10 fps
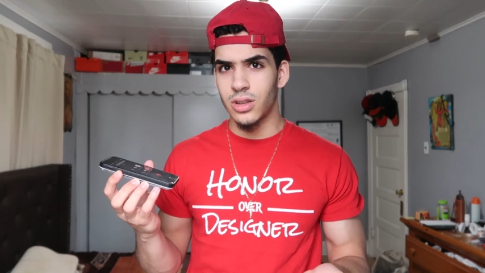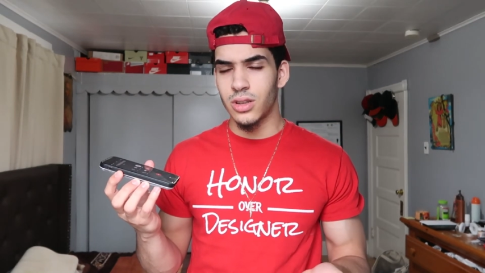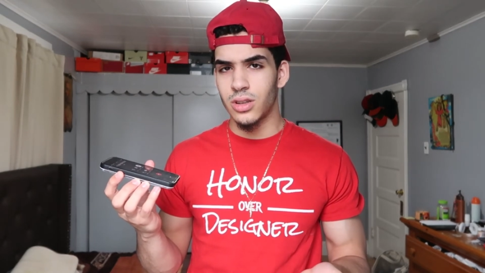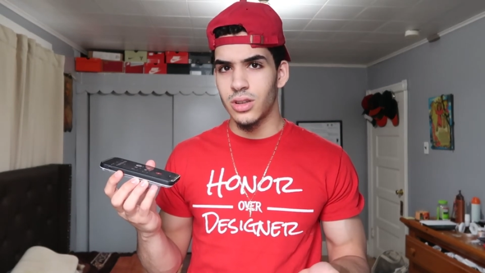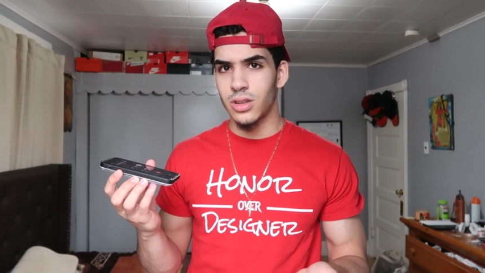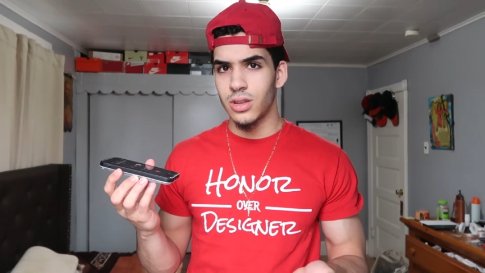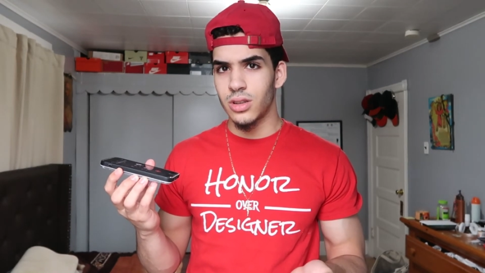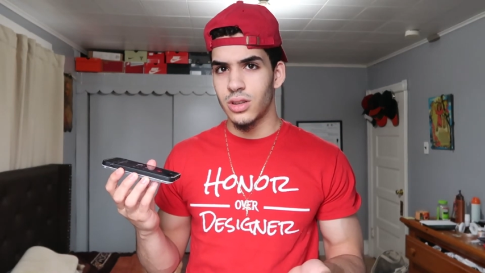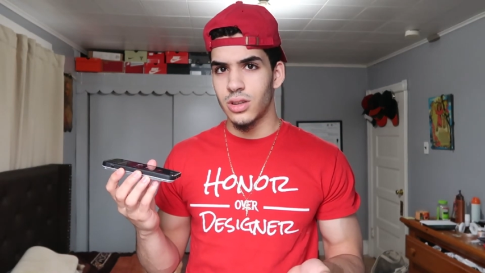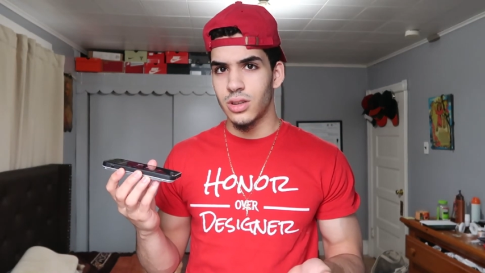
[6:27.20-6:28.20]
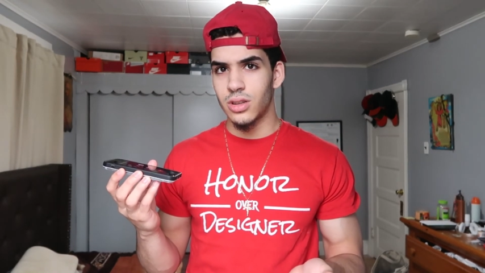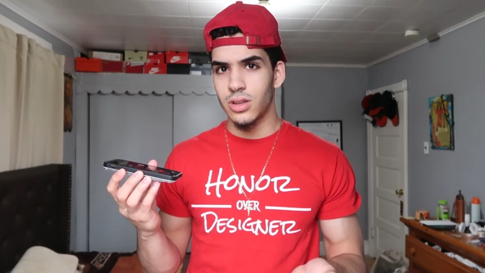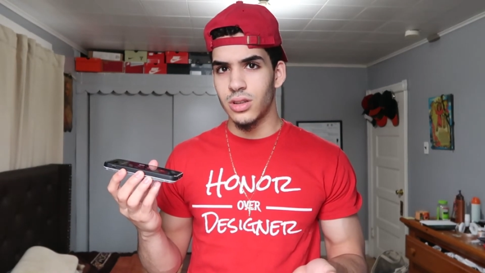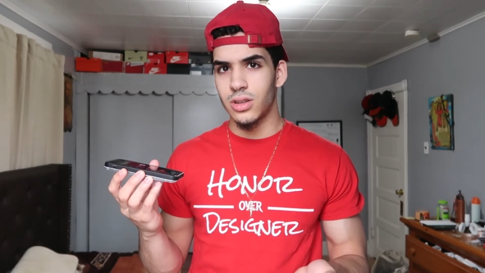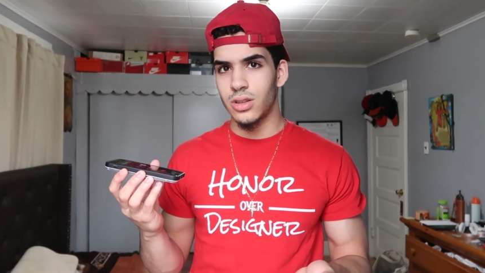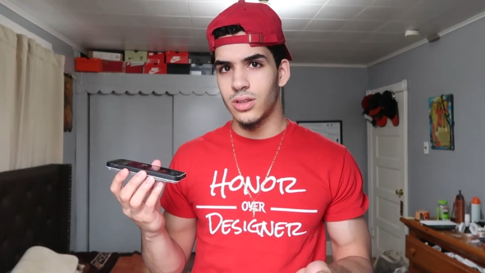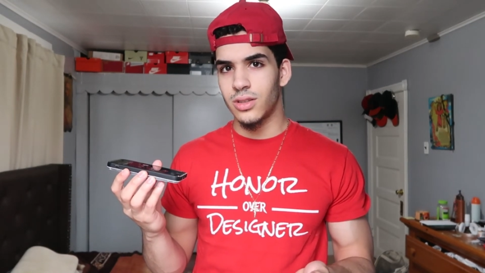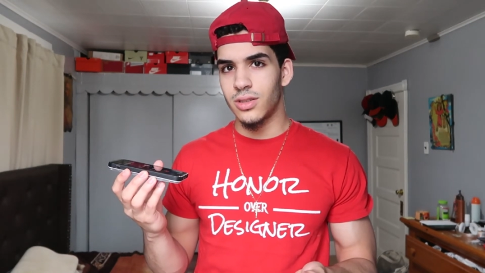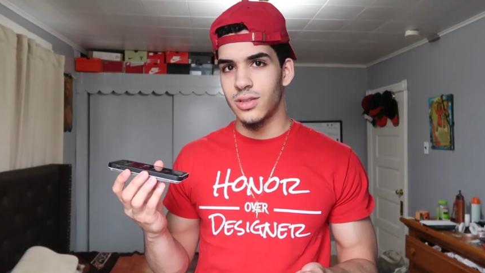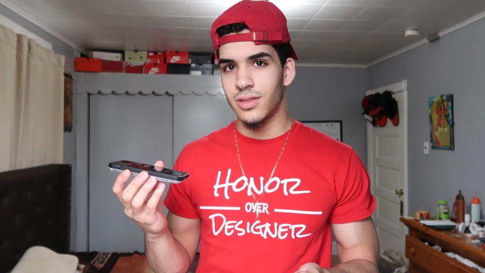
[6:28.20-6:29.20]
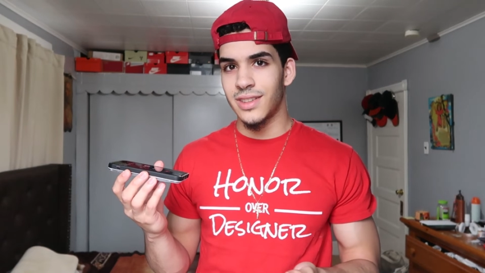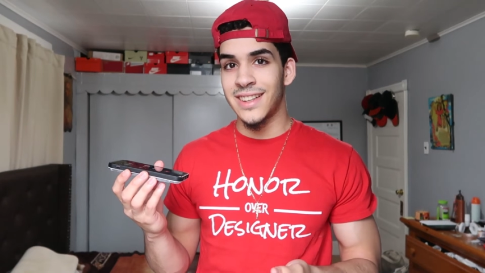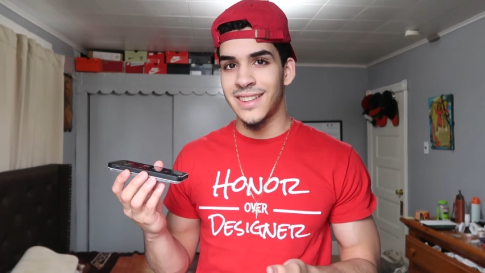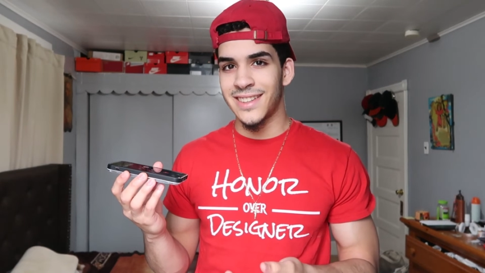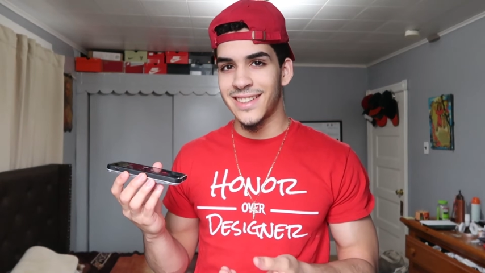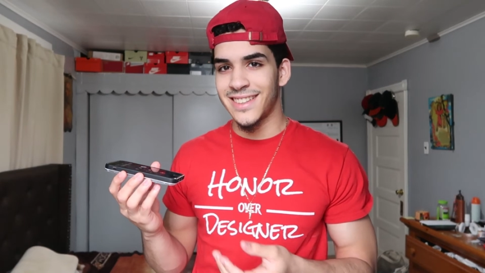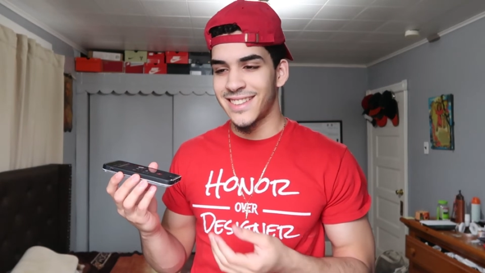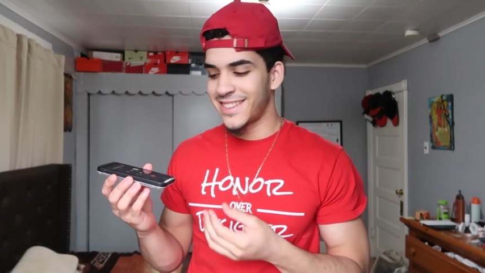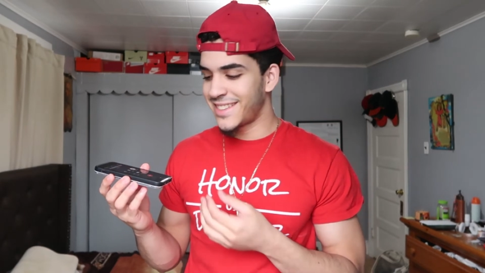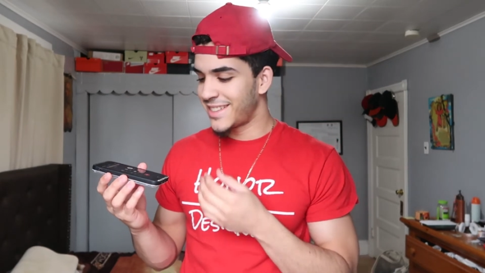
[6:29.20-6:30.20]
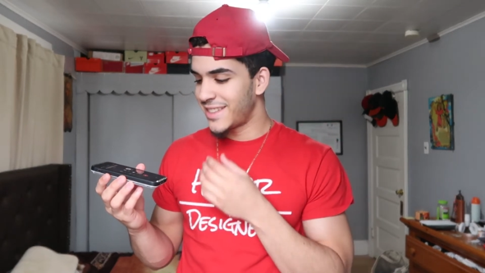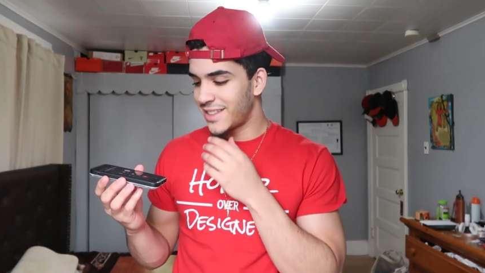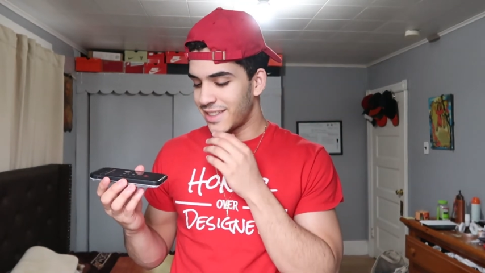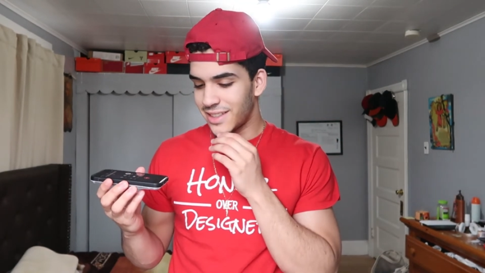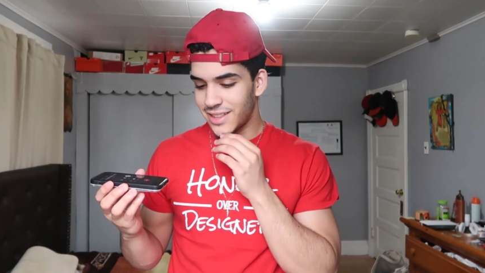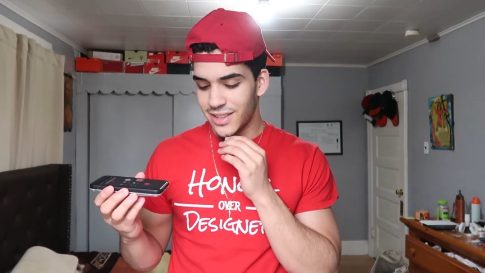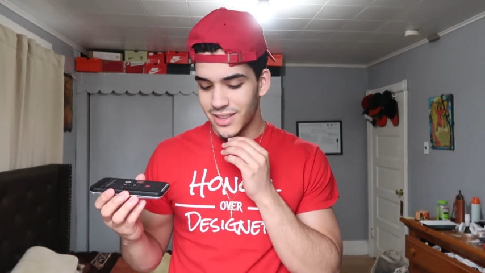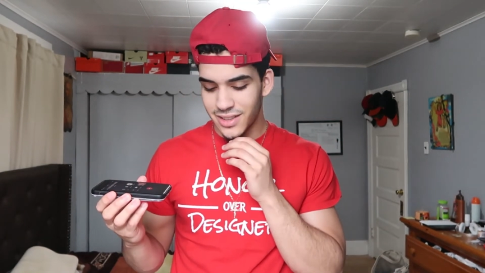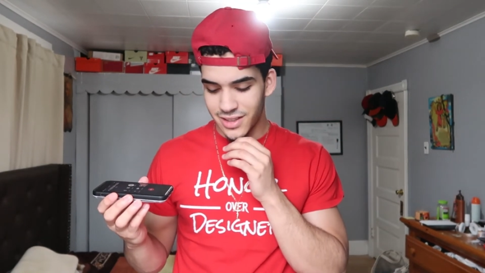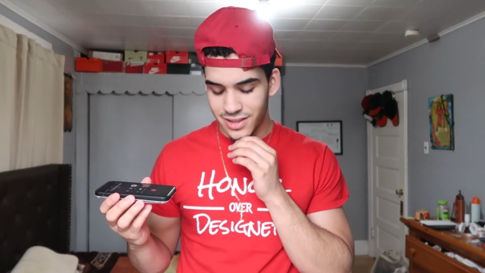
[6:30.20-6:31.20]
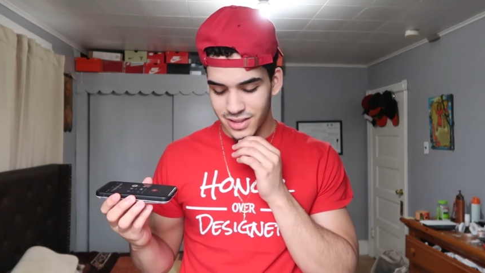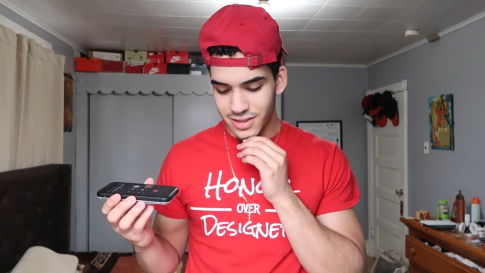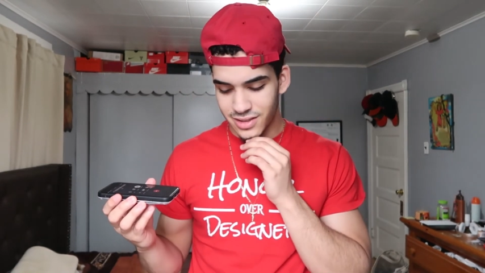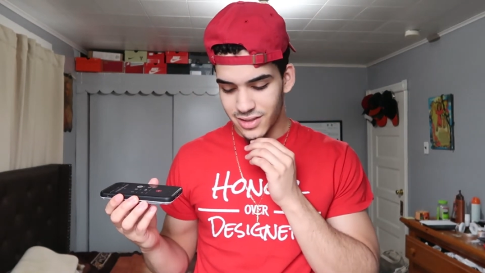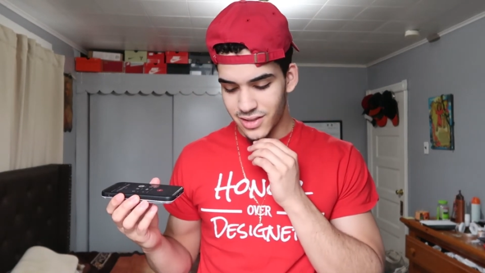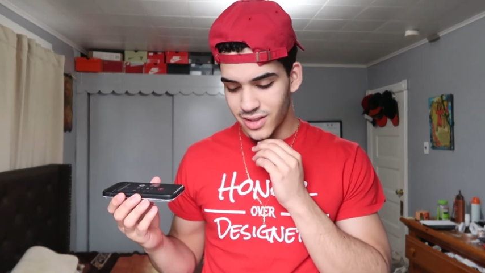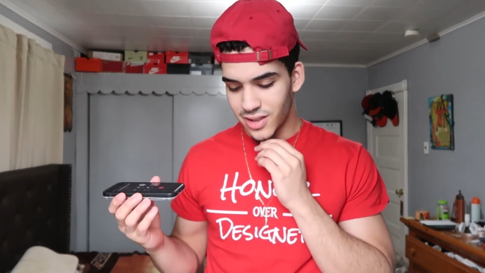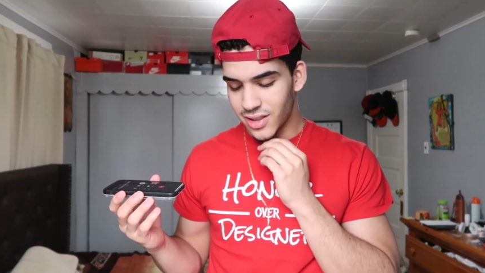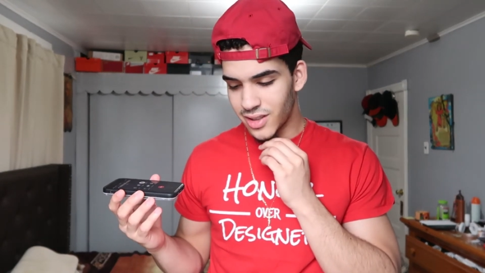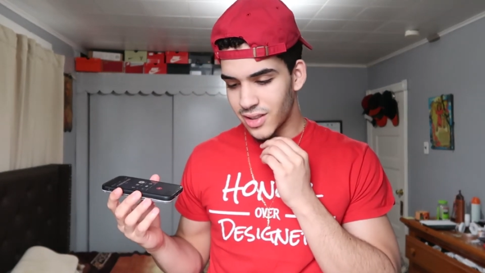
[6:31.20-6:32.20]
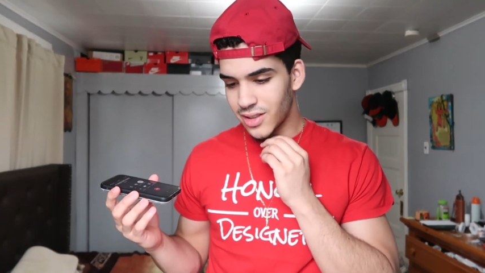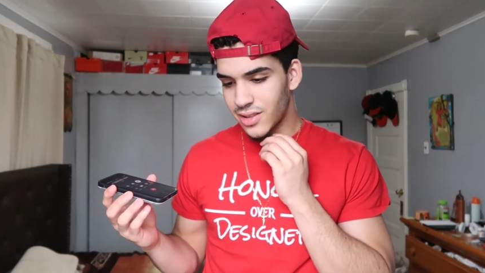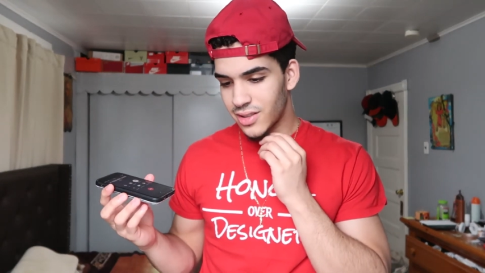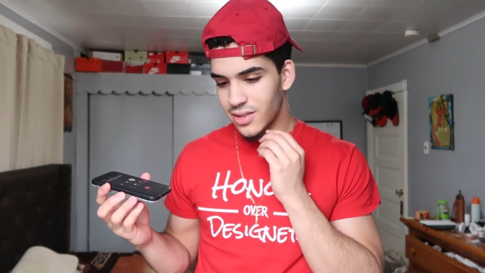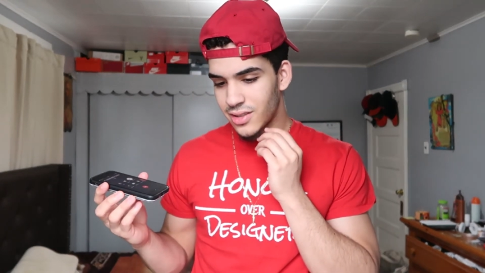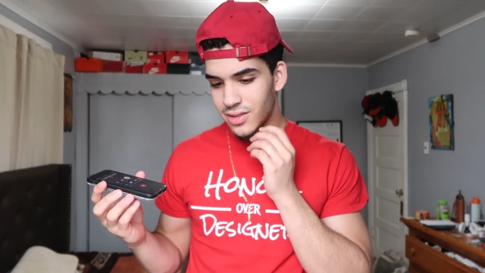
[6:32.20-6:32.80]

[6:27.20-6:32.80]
(silence)